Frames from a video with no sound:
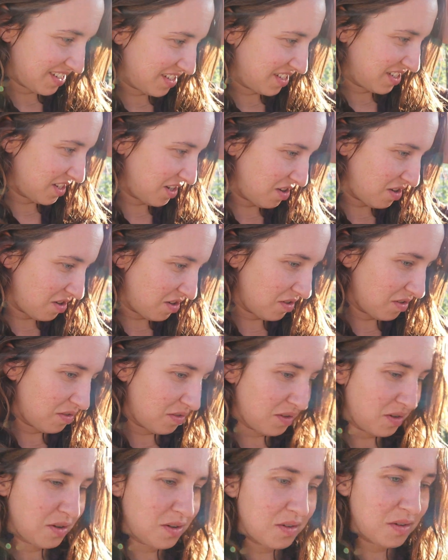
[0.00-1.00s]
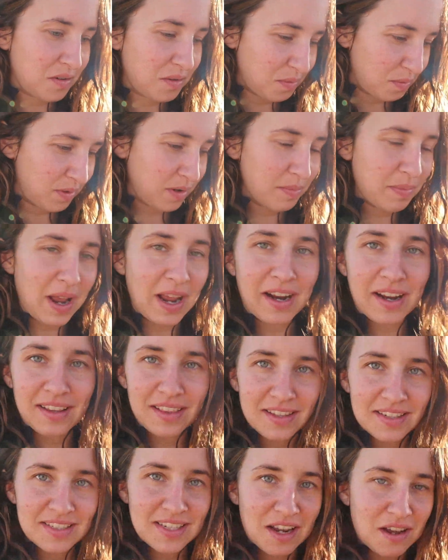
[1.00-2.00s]
So we're back
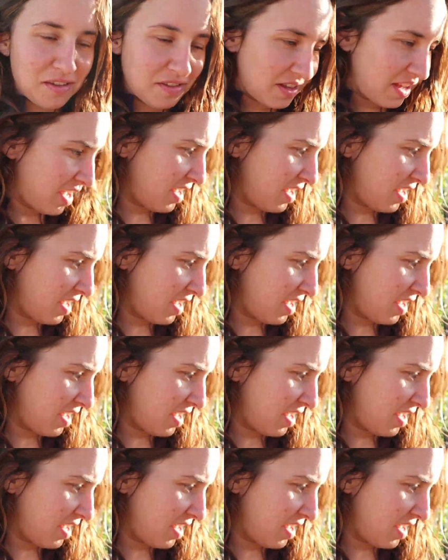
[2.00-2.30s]
at the south